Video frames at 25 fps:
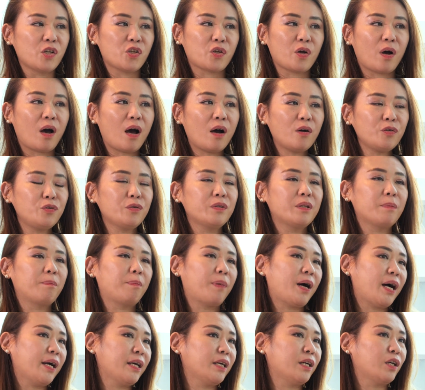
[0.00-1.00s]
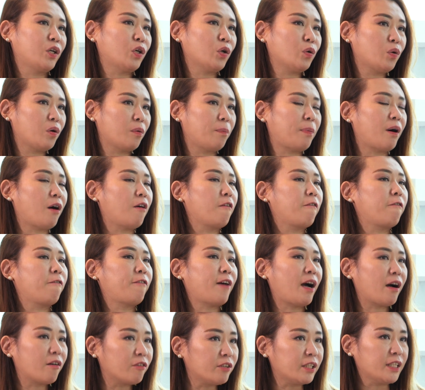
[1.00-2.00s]
So how do the buyer go
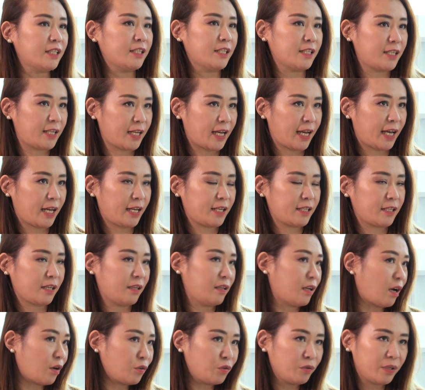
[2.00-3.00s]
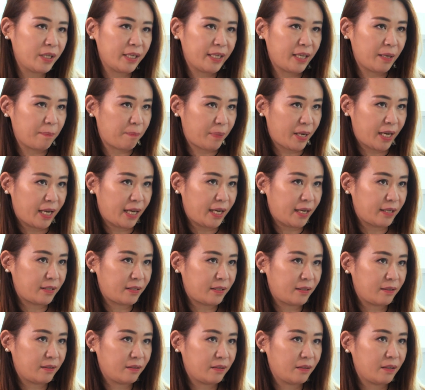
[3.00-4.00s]
about filing the tax, and how do they get paid?
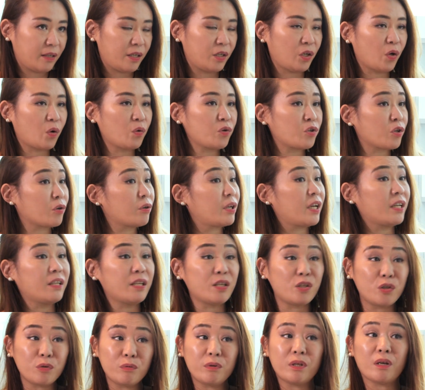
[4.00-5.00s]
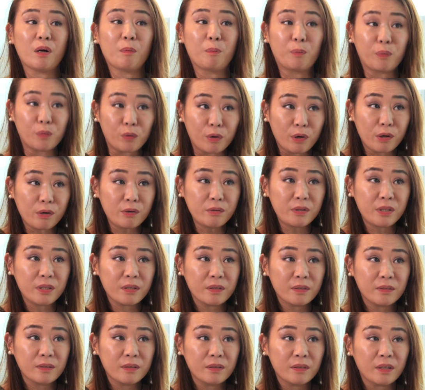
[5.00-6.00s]
And also, can they do it abroad?
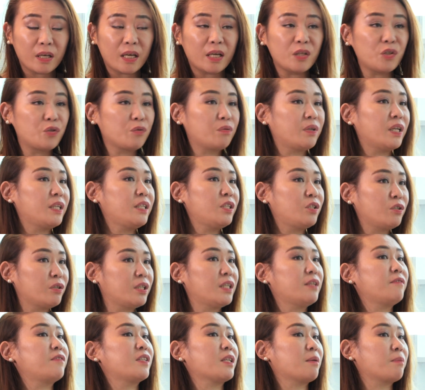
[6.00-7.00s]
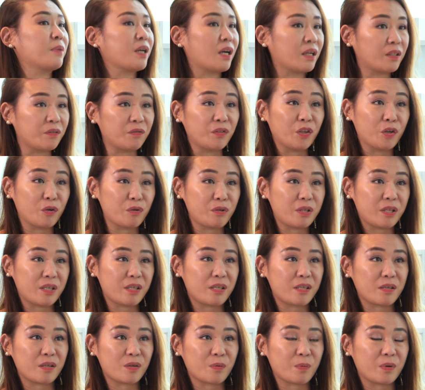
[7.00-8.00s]
And do they need to give some kind of
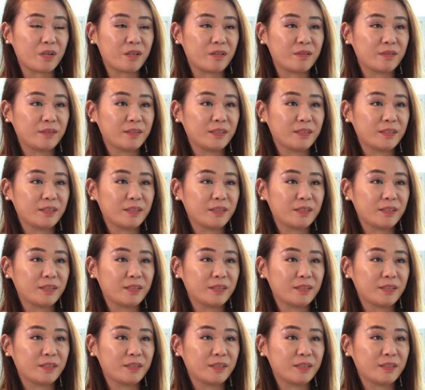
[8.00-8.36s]
notice as well?